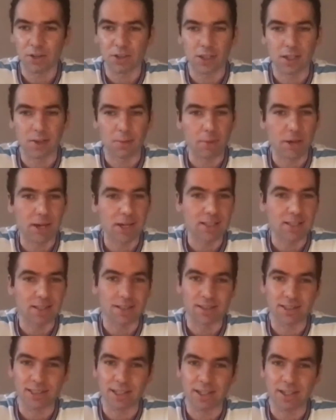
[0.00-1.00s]
done amazing the
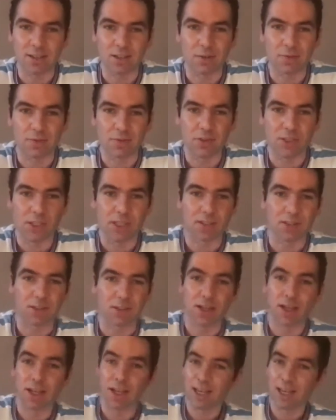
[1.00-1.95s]
second half of the season.